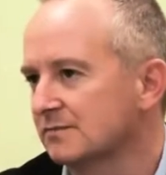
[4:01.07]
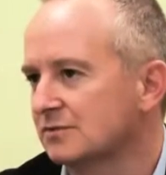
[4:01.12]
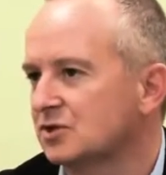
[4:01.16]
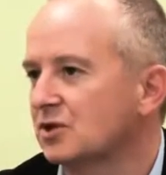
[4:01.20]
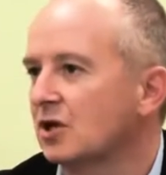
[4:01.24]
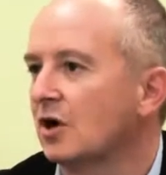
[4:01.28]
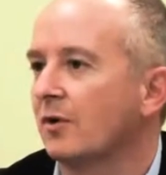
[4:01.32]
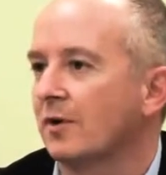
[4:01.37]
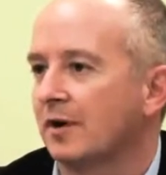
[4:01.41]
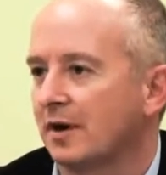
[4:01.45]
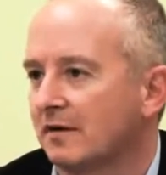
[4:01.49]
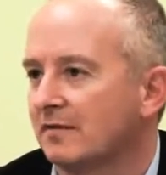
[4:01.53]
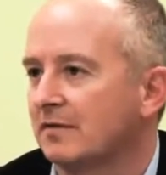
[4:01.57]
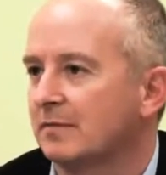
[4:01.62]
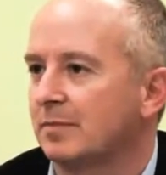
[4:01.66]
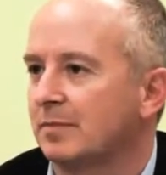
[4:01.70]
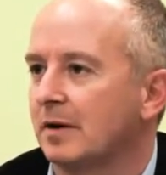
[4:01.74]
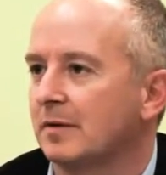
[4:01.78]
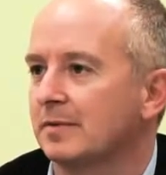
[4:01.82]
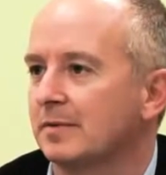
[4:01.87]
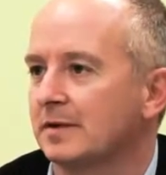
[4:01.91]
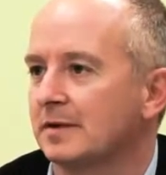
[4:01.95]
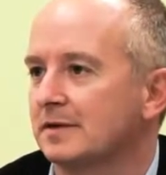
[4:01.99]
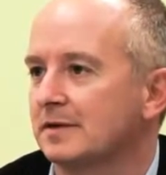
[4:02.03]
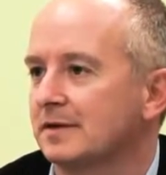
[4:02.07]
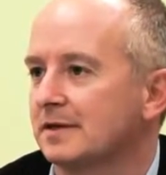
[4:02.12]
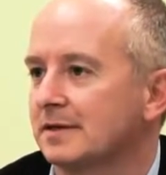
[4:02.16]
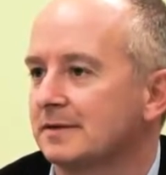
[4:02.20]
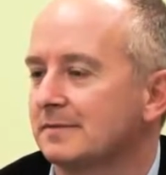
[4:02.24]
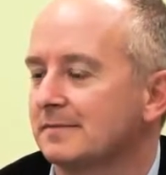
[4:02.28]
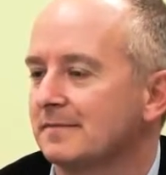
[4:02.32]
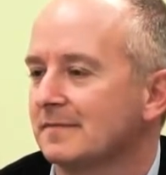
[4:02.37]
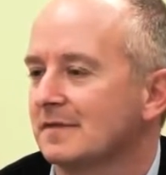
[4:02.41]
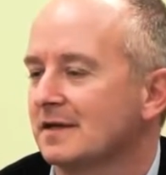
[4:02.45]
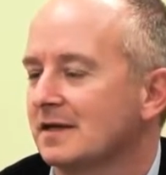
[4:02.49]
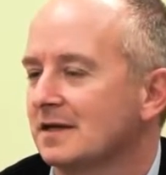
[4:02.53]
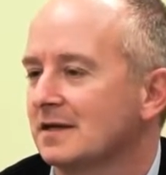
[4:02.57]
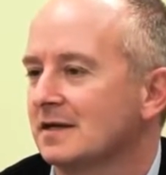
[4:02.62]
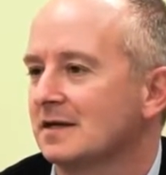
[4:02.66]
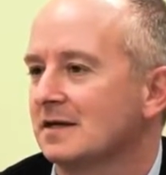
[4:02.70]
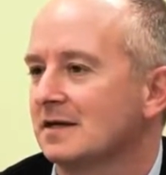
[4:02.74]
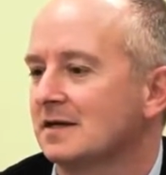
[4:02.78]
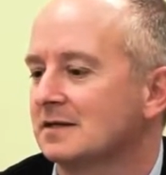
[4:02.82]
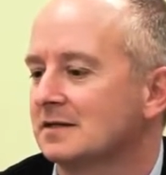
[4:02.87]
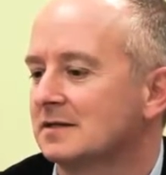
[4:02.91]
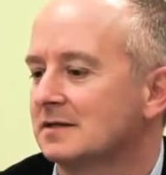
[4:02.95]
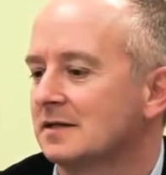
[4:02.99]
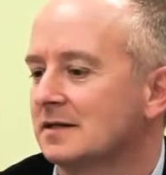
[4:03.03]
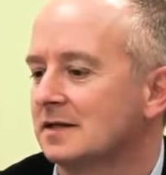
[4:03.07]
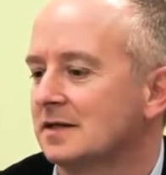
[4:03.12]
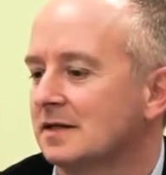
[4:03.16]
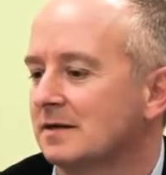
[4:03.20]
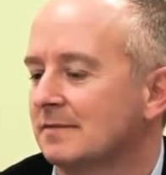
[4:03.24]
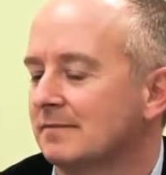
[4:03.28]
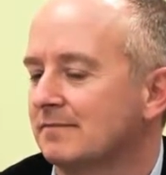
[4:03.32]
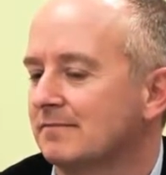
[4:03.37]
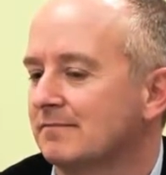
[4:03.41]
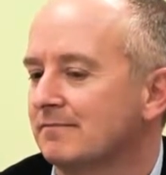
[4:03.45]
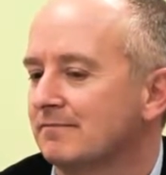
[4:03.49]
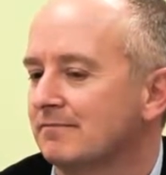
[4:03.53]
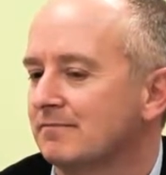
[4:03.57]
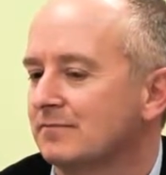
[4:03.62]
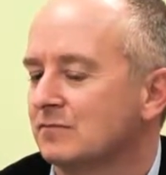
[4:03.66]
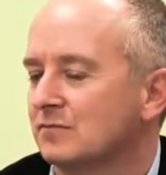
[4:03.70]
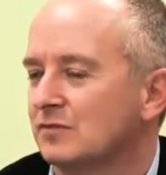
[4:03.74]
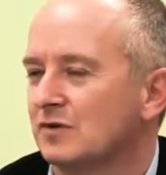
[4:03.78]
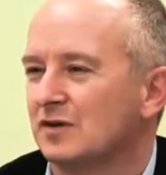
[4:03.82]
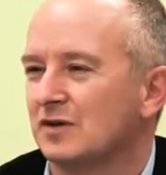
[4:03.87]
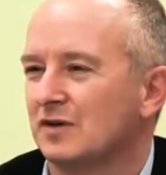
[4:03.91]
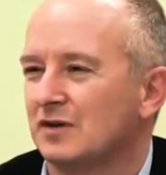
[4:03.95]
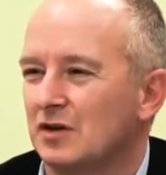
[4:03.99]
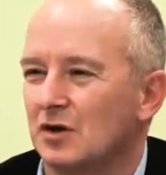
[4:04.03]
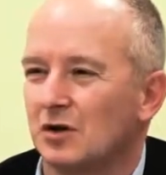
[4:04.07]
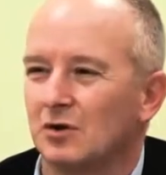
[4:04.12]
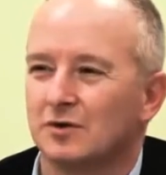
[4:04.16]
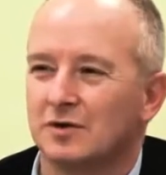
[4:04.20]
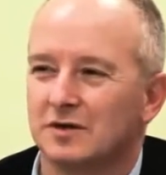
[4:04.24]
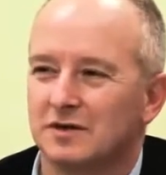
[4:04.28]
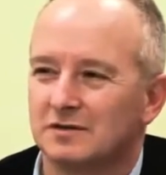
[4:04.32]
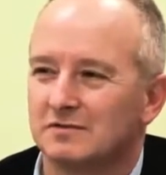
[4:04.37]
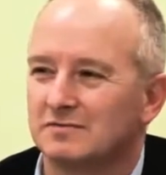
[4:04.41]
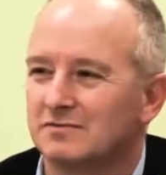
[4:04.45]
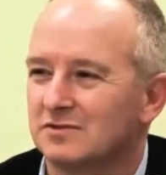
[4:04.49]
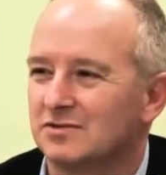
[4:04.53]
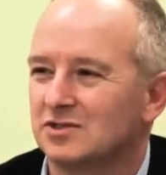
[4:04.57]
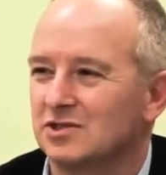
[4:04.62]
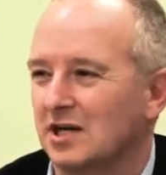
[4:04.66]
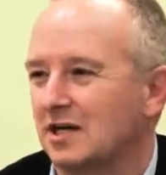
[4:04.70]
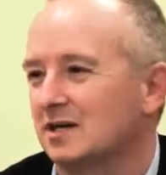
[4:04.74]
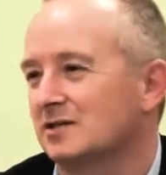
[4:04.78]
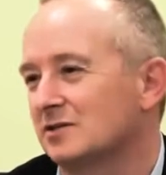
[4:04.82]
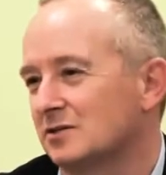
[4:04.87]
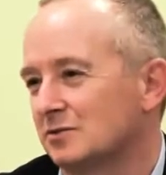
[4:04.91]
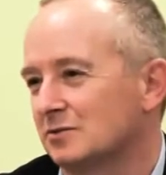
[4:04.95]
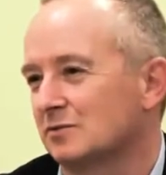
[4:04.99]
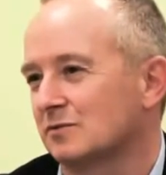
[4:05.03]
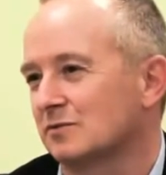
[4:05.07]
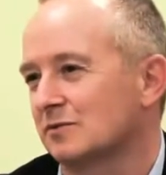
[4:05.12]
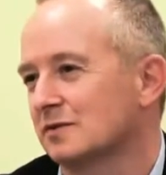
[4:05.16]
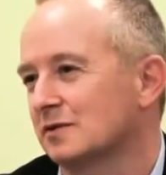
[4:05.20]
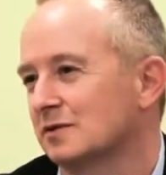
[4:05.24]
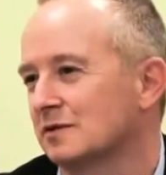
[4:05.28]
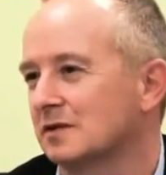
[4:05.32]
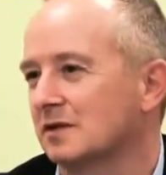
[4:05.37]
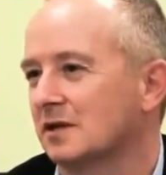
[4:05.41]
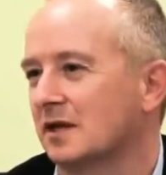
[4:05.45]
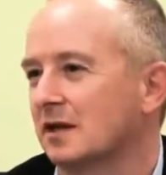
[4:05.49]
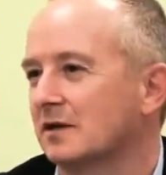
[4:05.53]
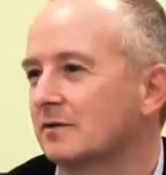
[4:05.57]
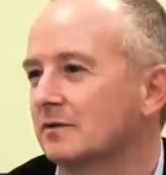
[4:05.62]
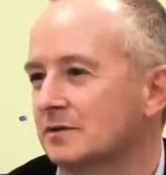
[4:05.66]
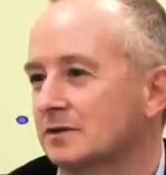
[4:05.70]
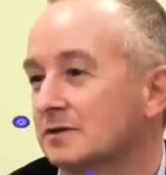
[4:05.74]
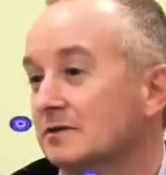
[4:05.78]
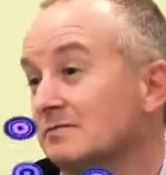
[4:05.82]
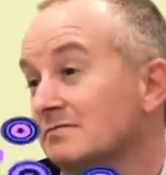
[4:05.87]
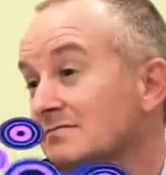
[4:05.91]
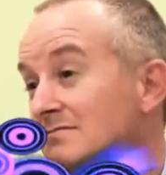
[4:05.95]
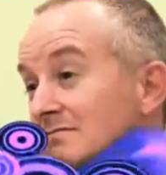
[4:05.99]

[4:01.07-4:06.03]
showing of it publicly, it um, really the only changes were really the language